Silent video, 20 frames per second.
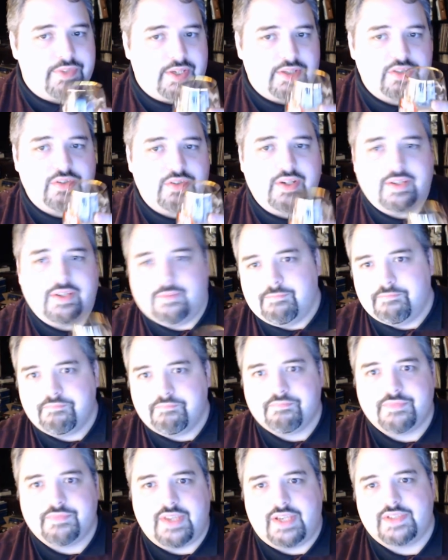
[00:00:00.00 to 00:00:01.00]
Take a drink.
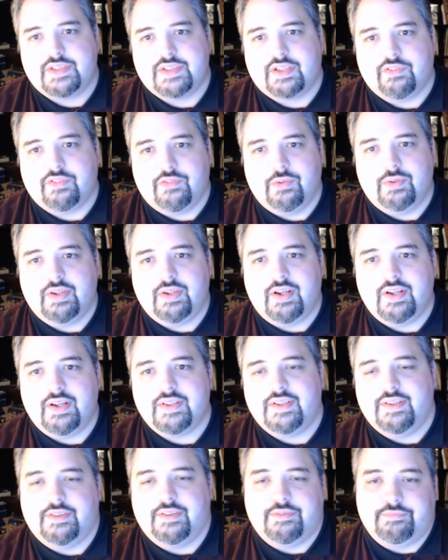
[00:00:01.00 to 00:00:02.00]
Tastes like a fruit
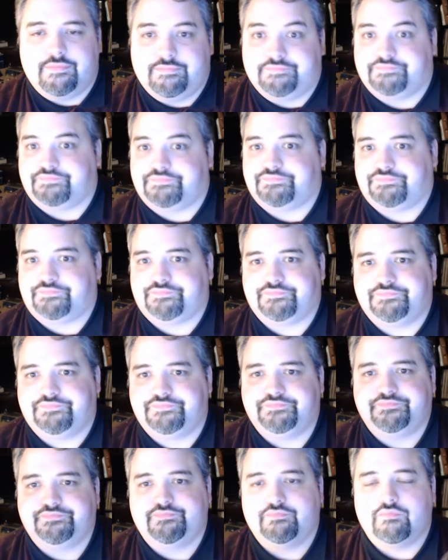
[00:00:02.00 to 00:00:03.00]
cocktail.
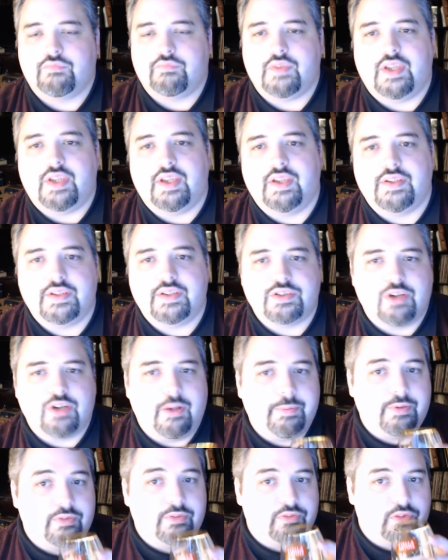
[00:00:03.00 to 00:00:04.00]
And a
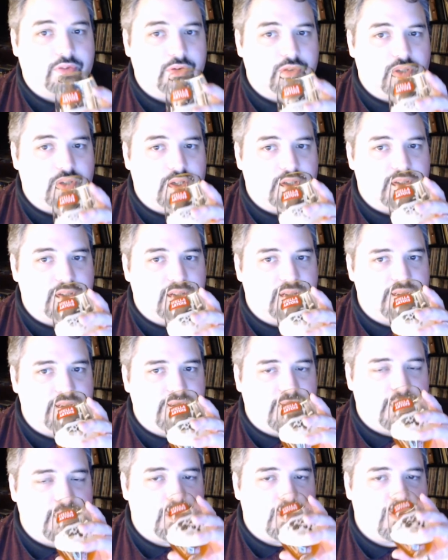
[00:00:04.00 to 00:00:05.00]
tropical fruit cocktail
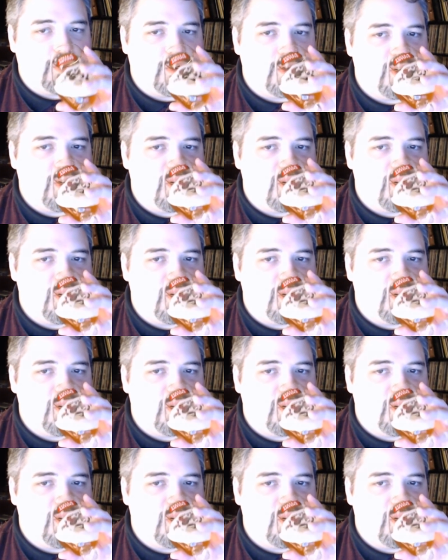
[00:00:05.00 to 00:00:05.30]
at that.